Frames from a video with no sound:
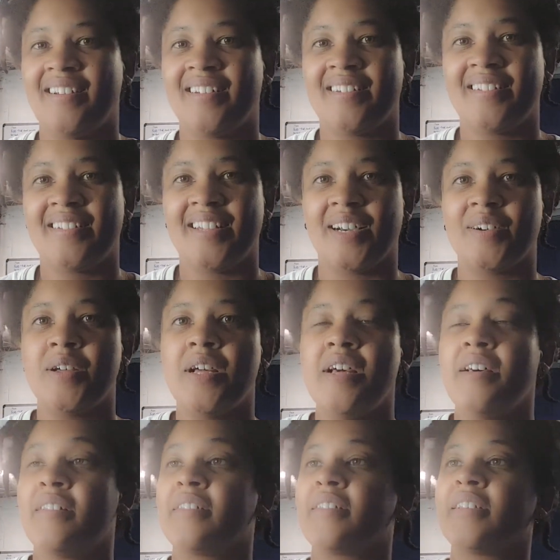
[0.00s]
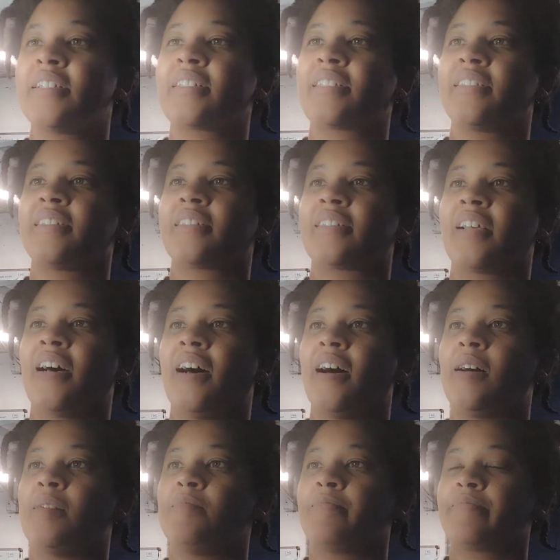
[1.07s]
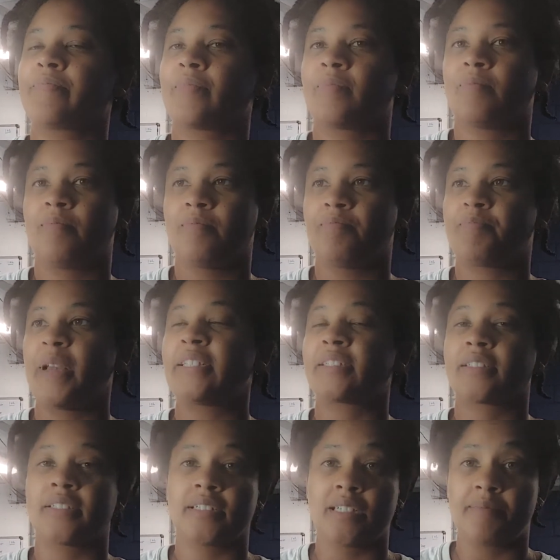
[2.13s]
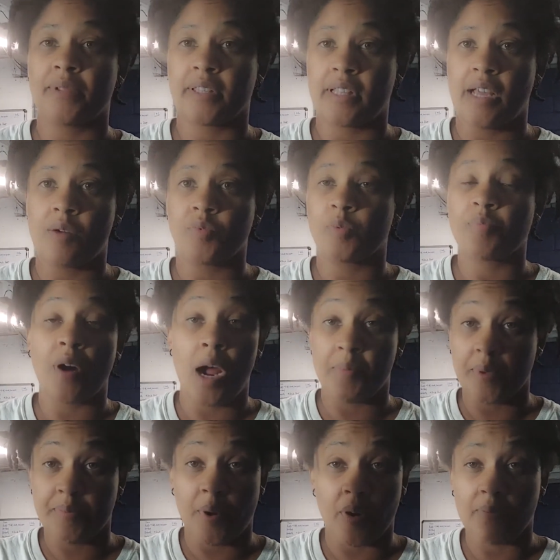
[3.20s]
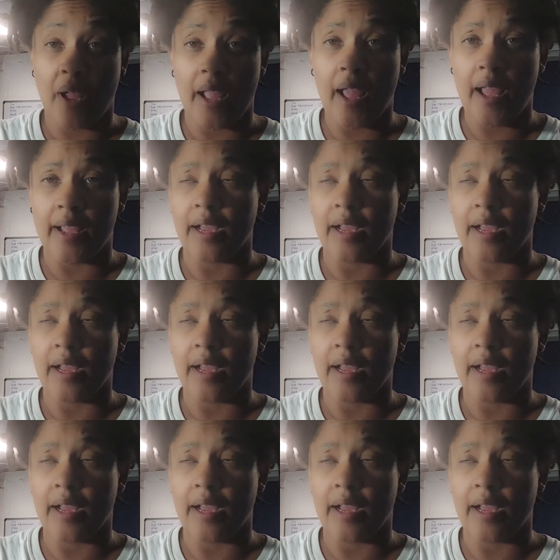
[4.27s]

No. This is basically something that will probably poke my eye